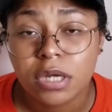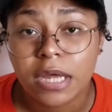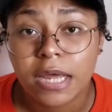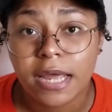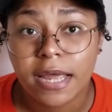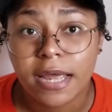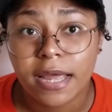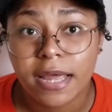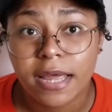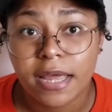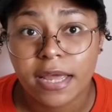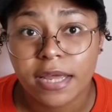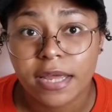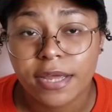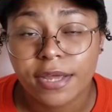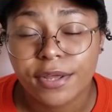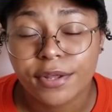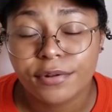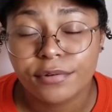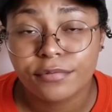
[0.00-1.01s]

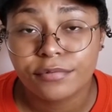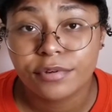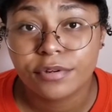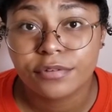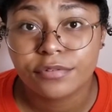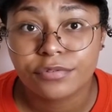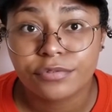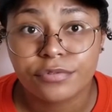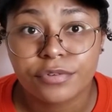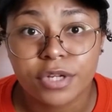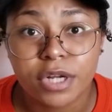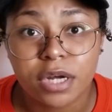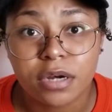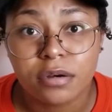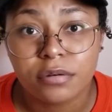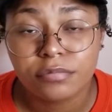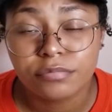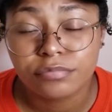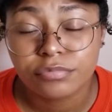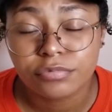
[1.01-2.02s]
and
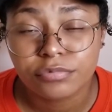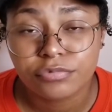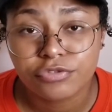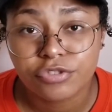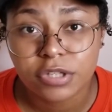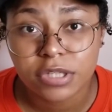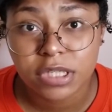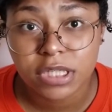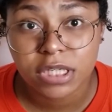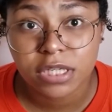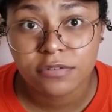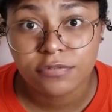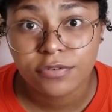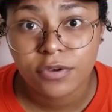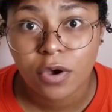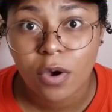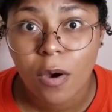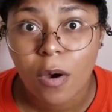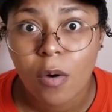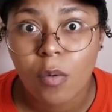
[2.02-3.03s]
she
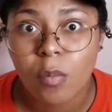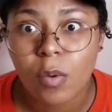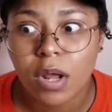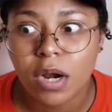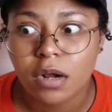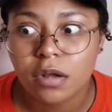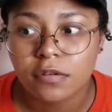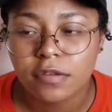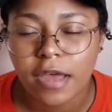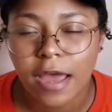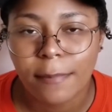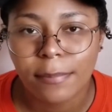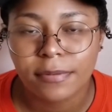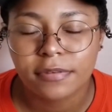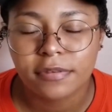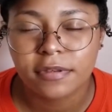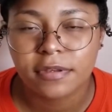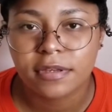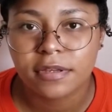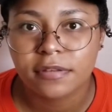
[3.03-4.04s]
leave. What else
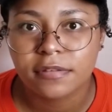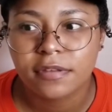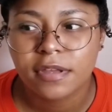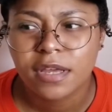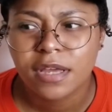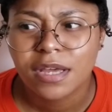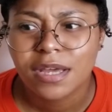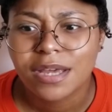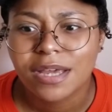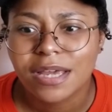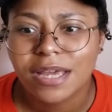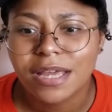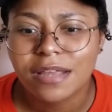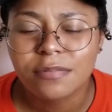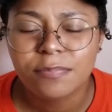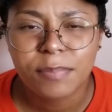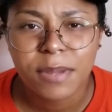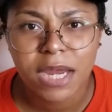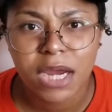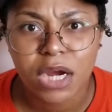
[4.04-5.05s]
happens is his
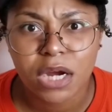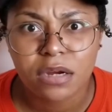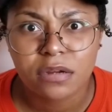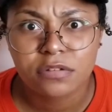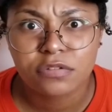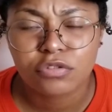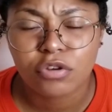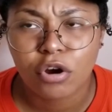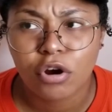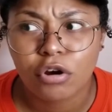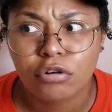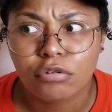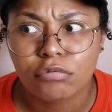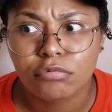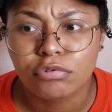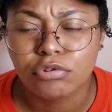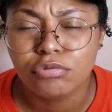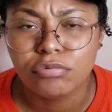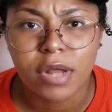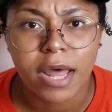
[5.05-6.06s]
parents
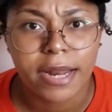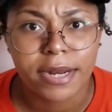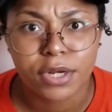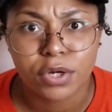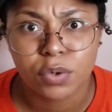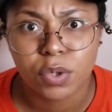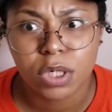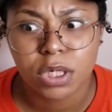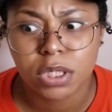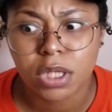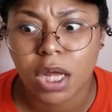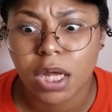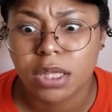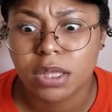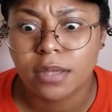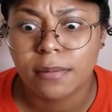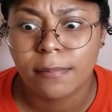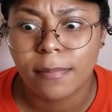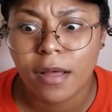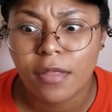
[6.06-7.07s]
do not agree. Like,
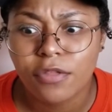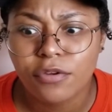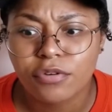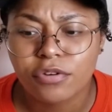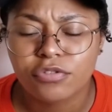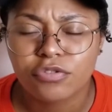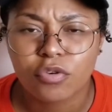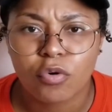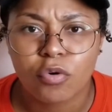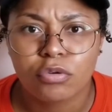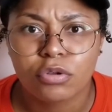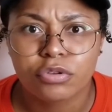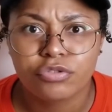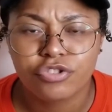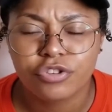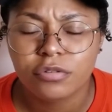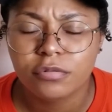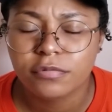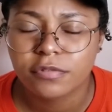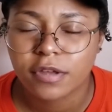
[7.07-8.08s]
the mother is all on
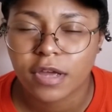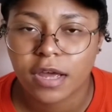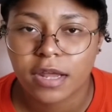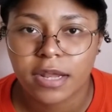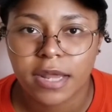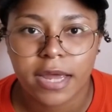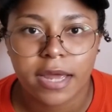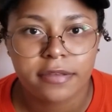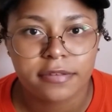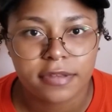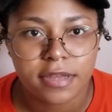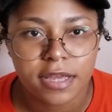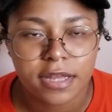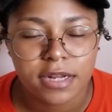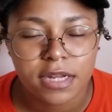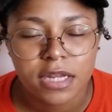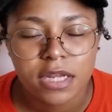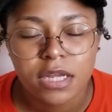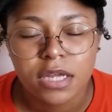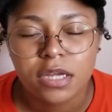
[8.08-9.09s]
Jihoon's side. Like I
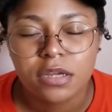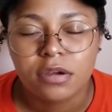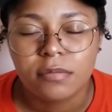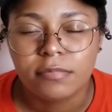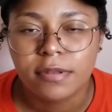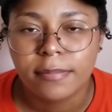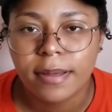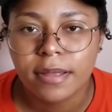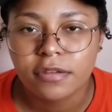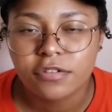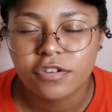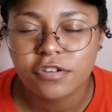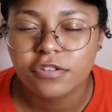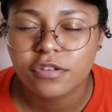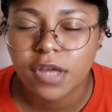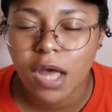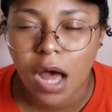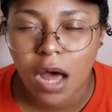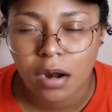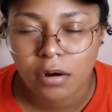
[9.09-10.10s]
said, the mother,
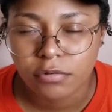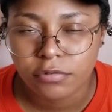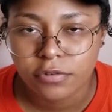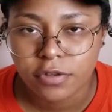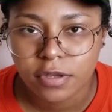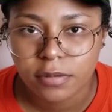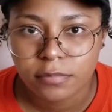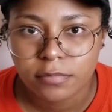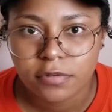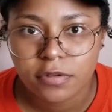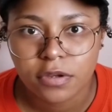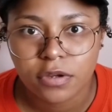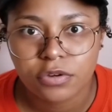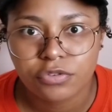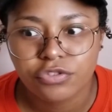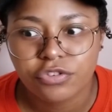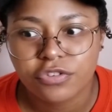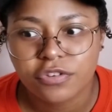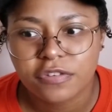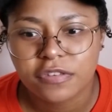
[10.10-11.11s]
she coddles him, so
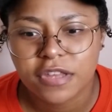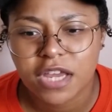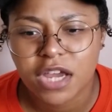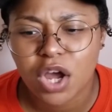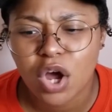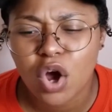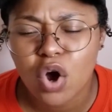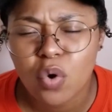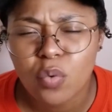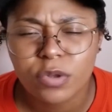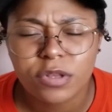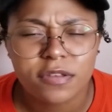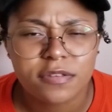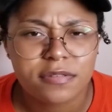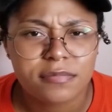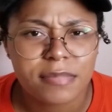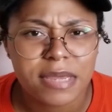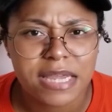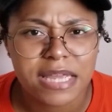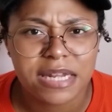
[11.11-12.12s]
she's just like, oh, it
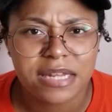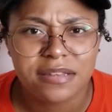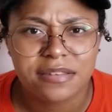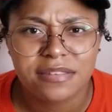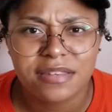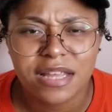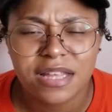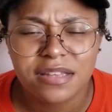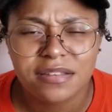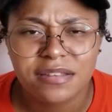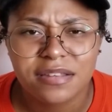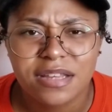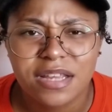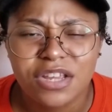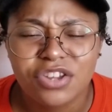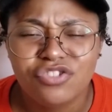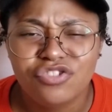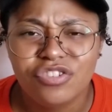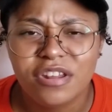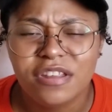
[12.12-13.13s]
doesn't make any sense.
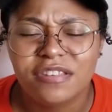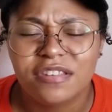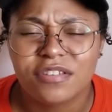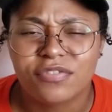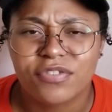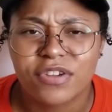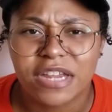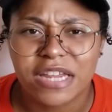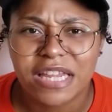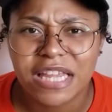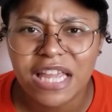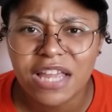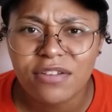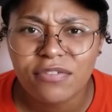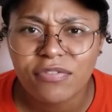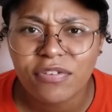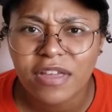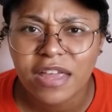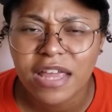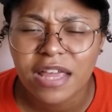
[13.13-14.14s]
She needs to
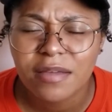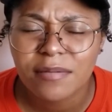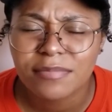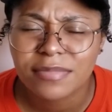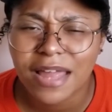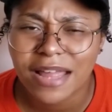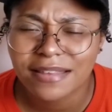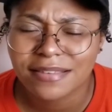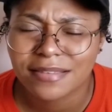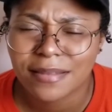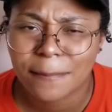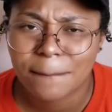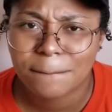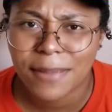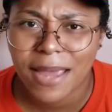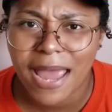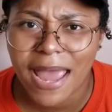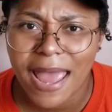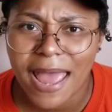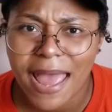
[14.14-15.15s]
forgive him. That's the
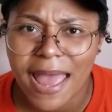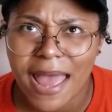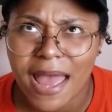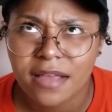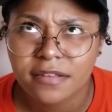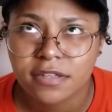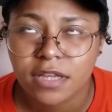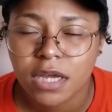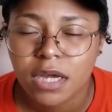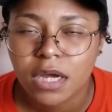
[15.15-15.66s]
past.